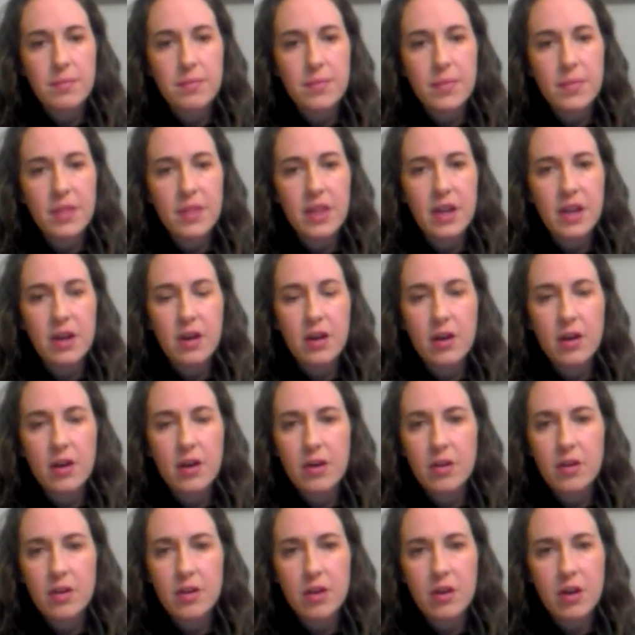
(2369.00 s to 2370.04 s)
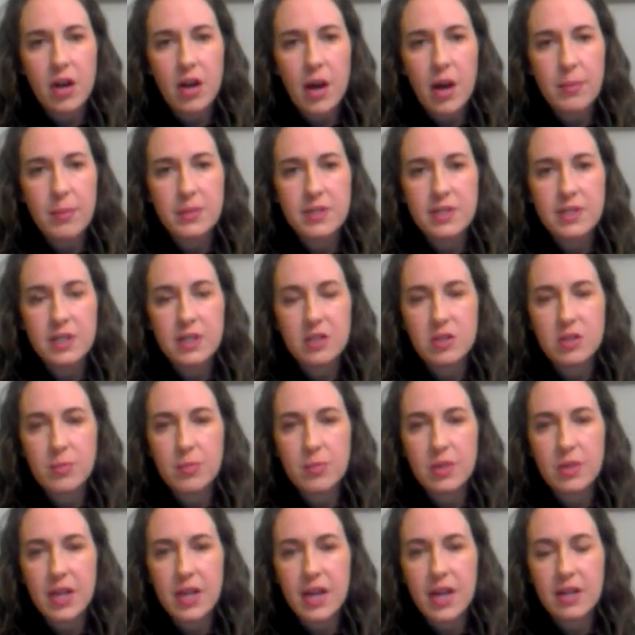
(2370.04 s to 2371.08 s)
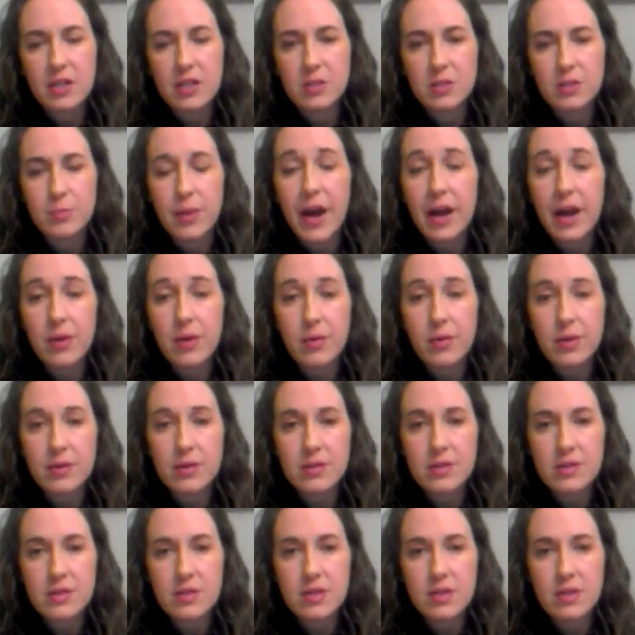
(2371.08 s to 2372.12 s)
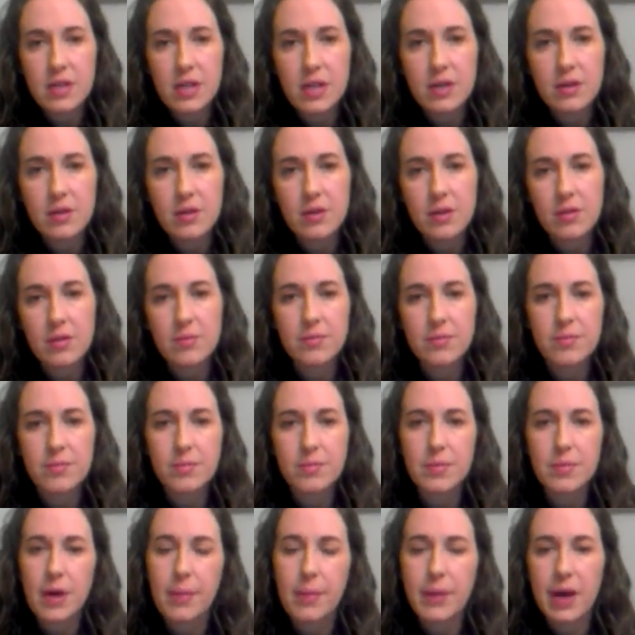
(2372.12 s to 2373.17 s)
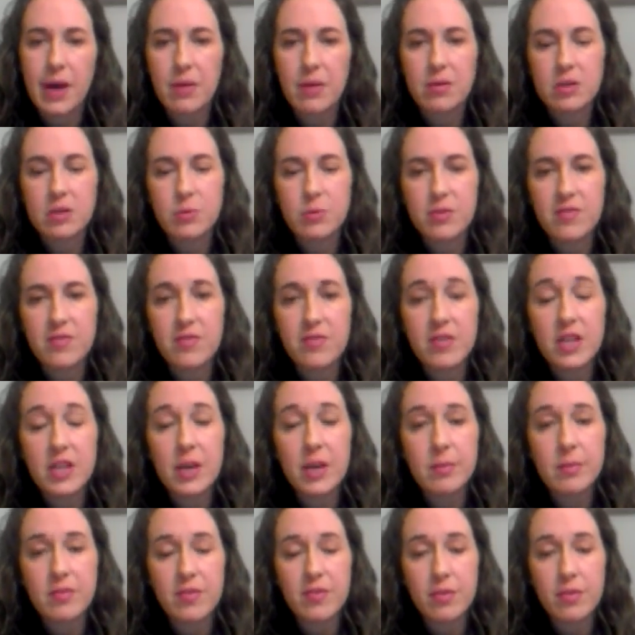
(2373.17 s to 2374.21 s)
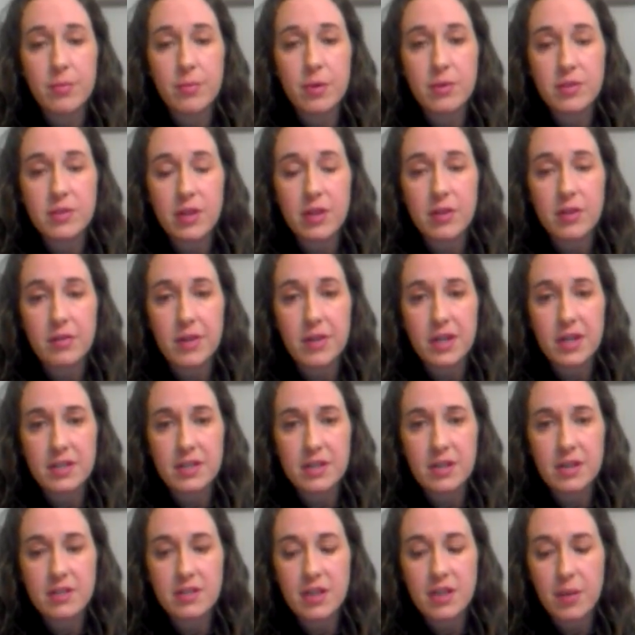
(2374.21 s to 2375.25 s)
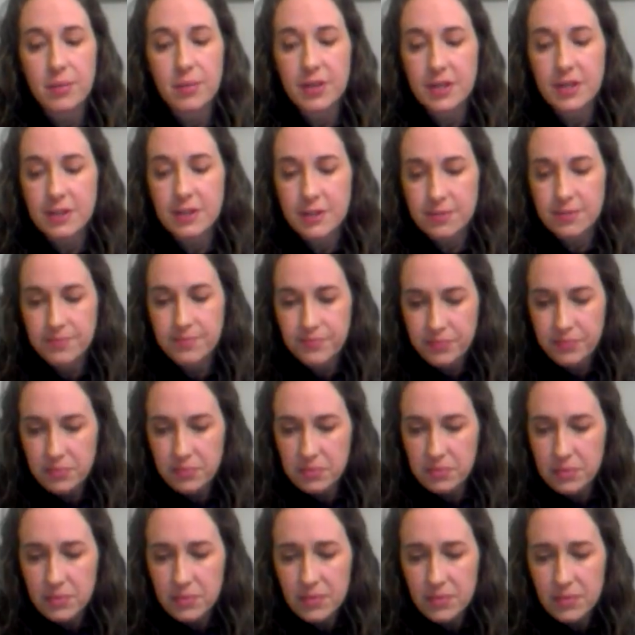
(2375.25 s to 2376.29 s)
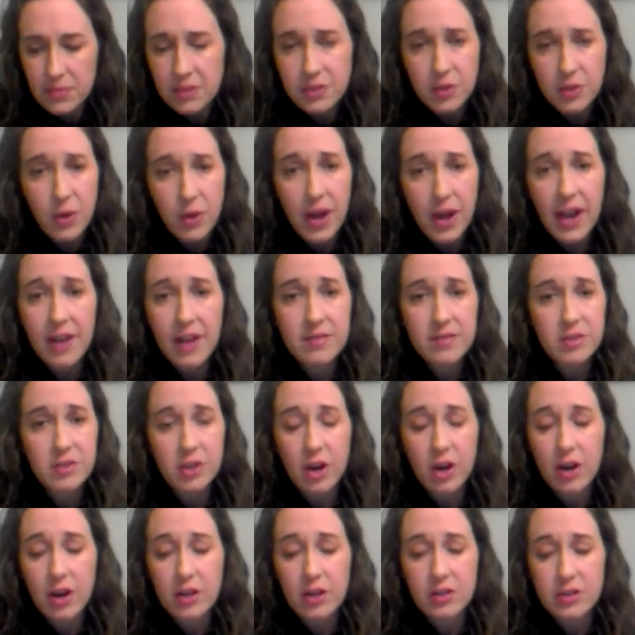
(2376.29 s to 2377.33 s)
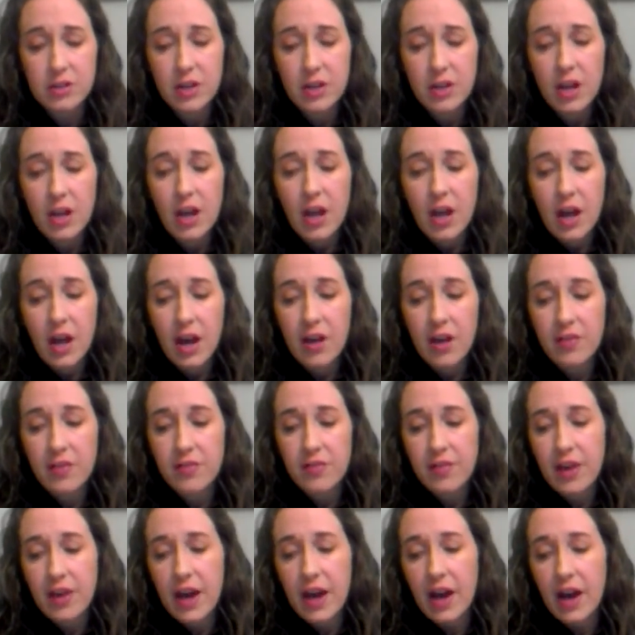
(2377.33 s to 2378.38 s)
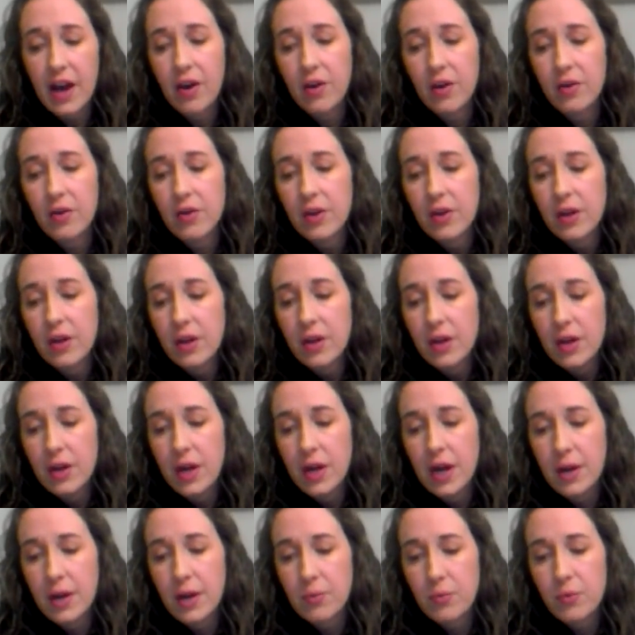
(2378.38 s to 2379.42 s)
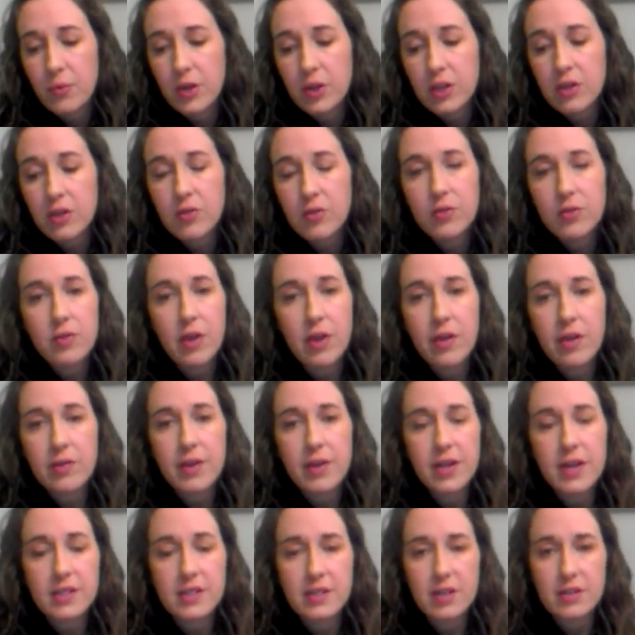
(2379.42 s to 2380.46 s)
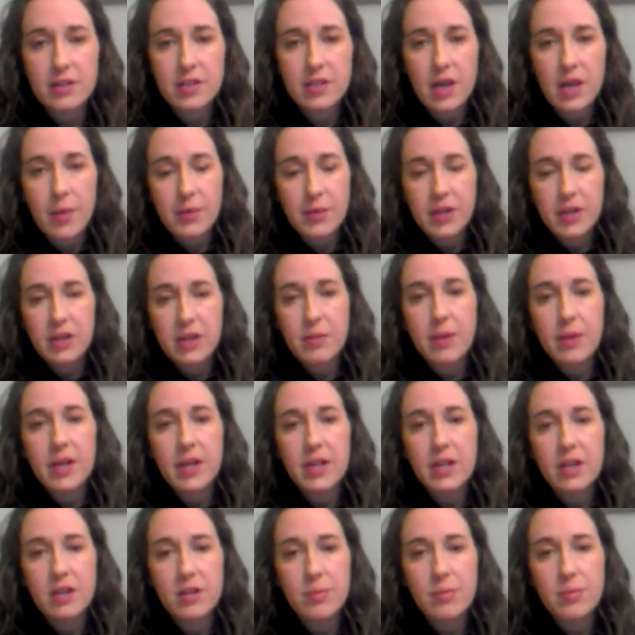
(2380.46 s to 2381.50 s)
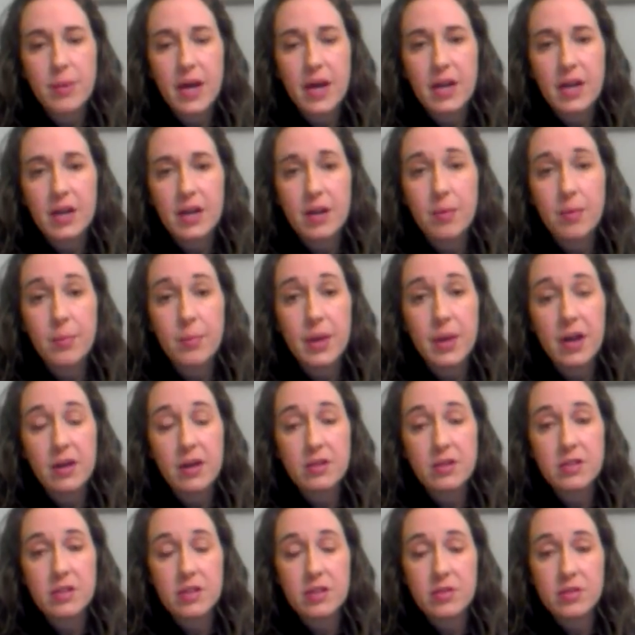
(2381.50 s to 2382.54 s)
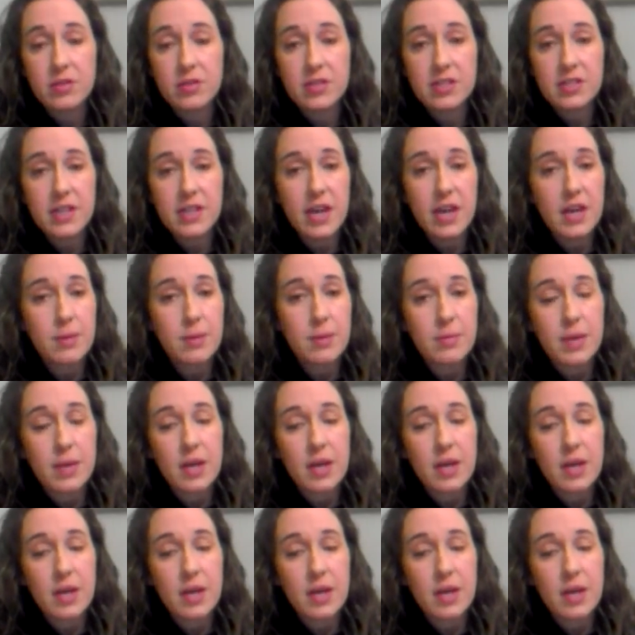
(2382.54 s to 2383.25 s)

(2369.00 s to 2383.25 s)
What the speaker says: Their compensation plan is backwards or not backwards, but flipped for most other direct sales companies. So I have charts of how when you do another direct sales company, the money that you make compared to those same